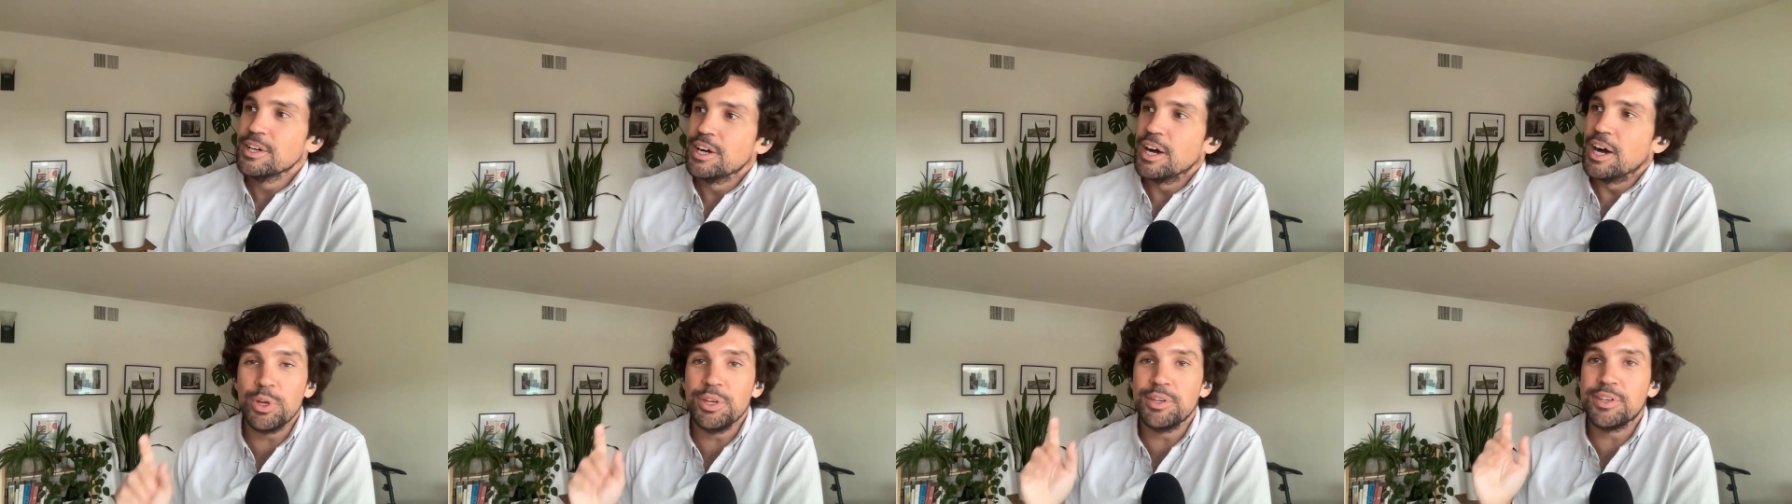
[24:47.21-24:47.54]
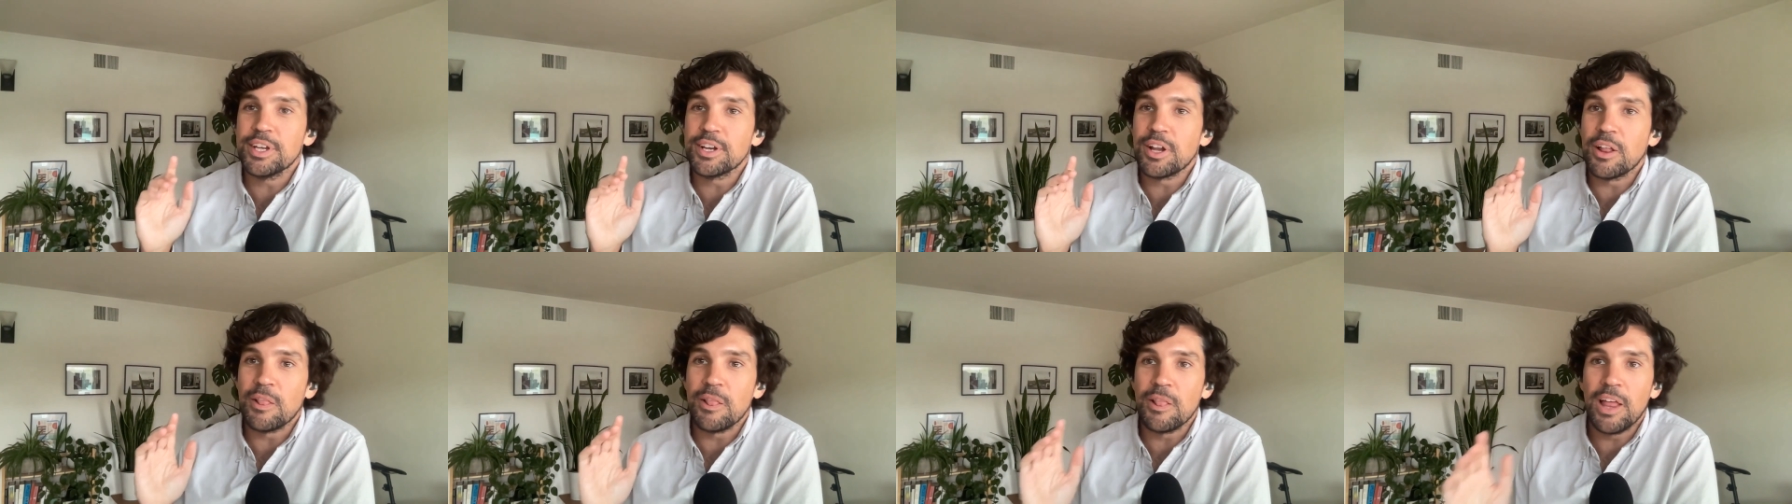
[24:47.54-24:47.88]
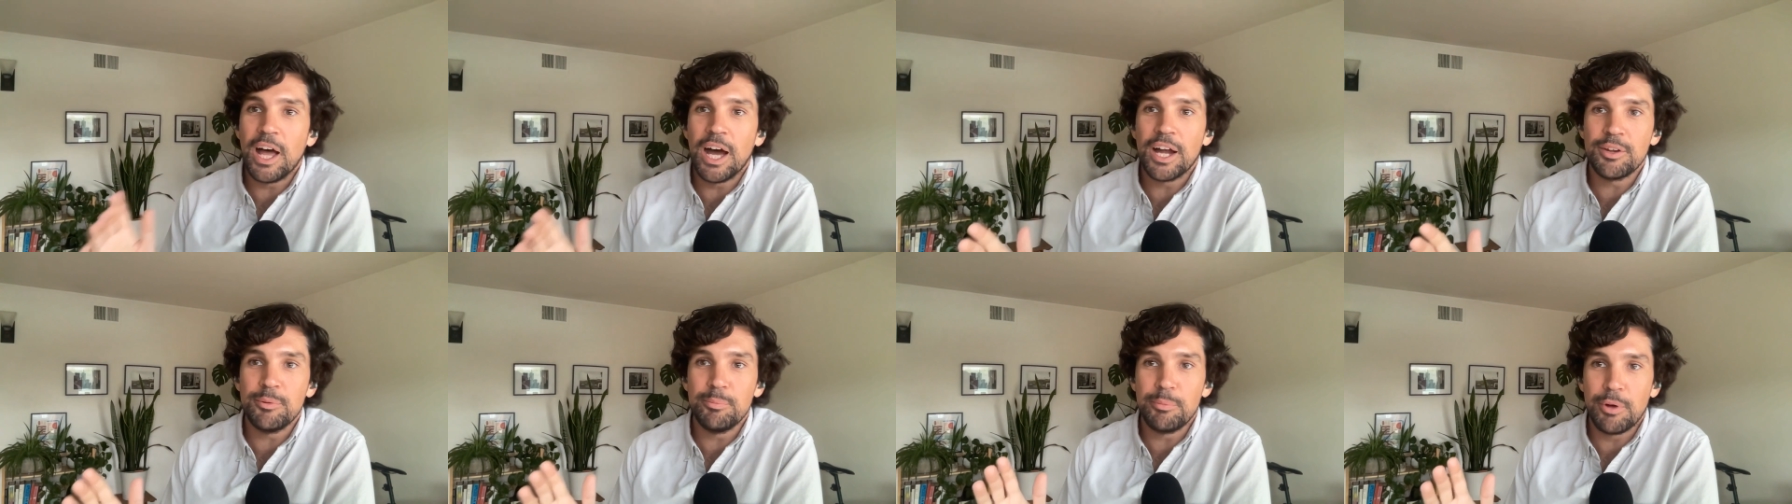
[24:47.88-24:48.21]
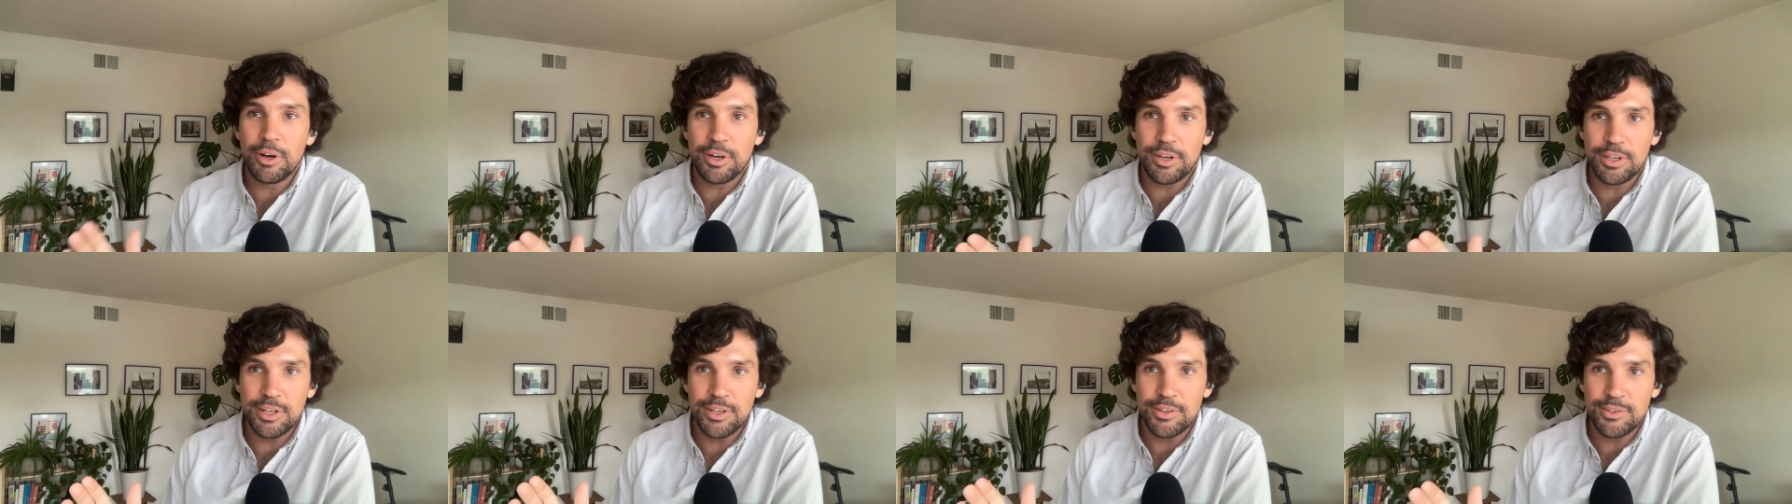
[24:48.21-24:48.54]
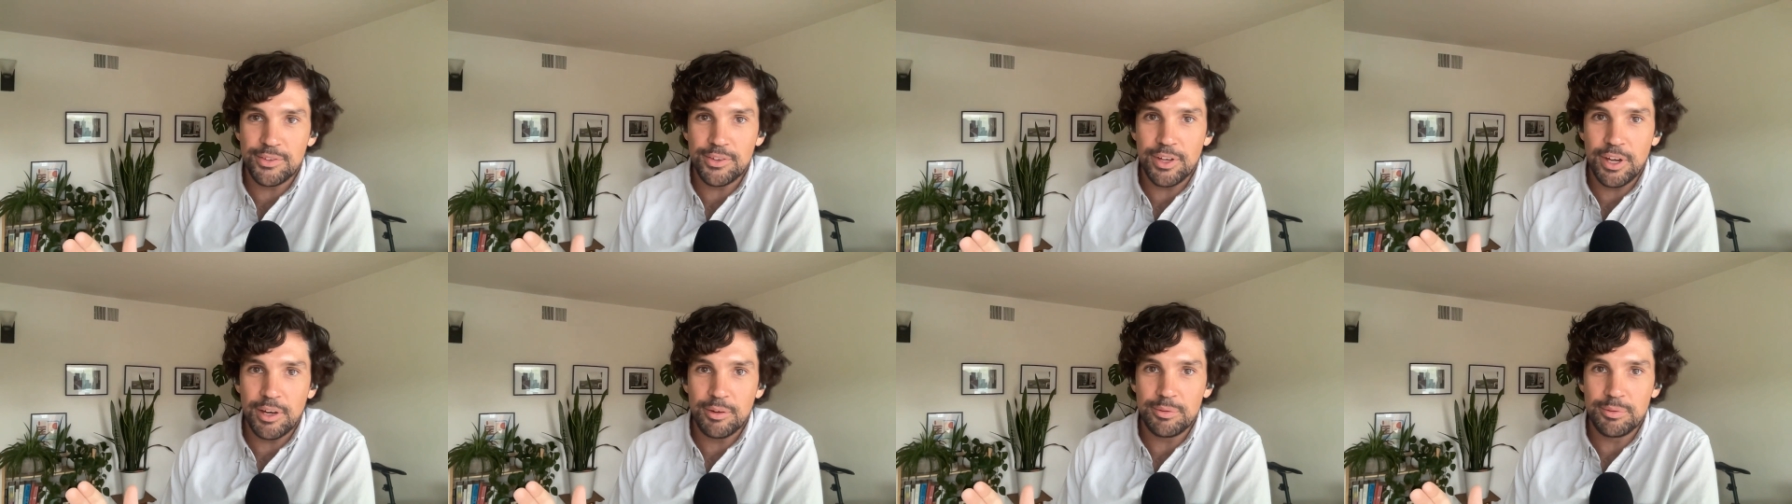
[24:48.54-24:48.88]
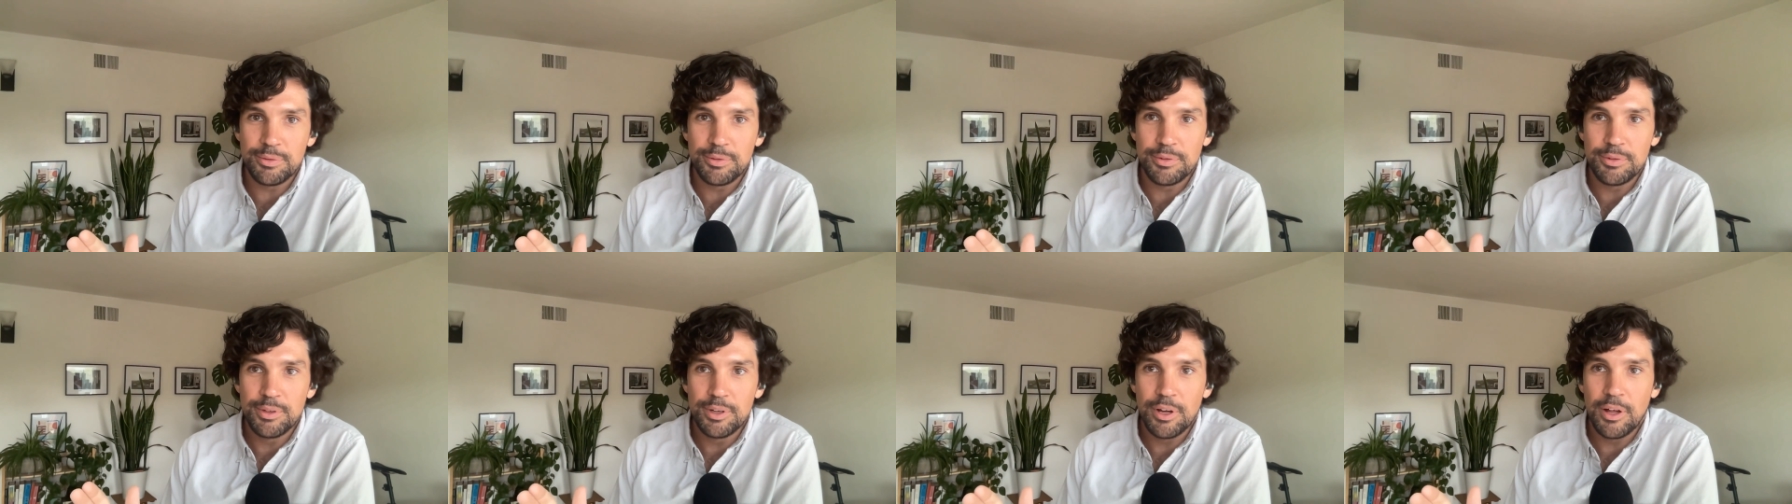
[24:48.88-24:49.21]
we did a lot of marketing
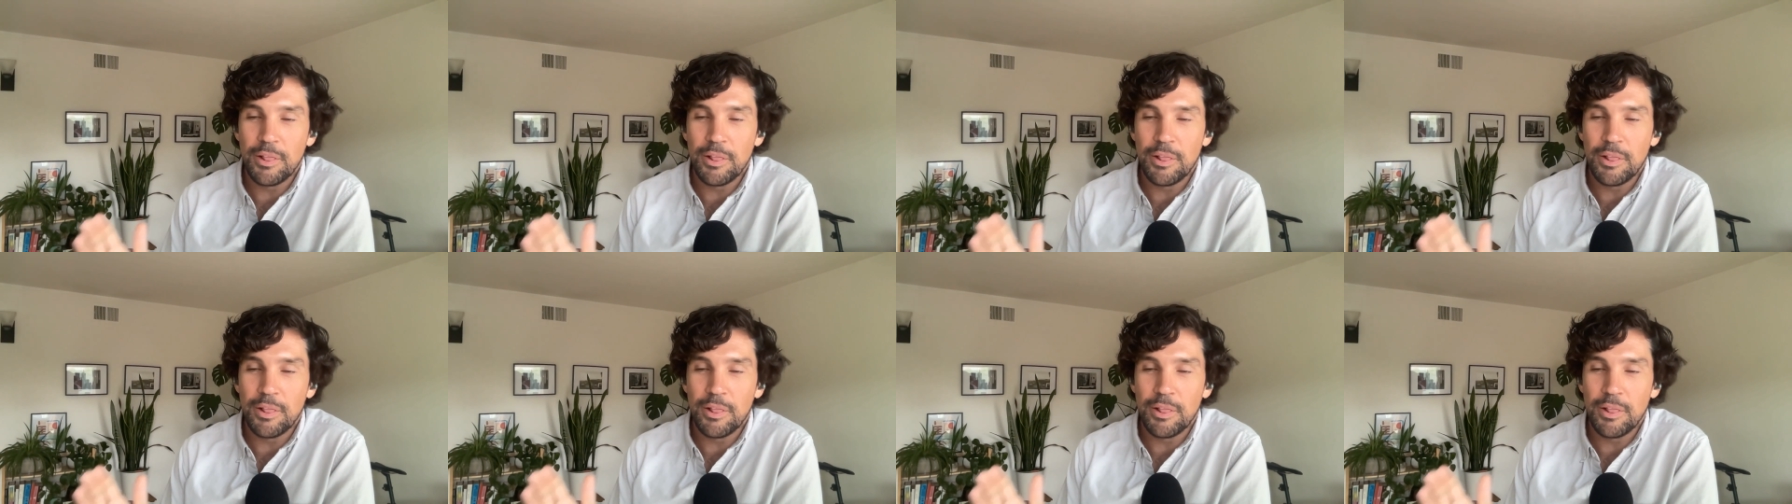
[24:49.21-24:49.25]
stuff,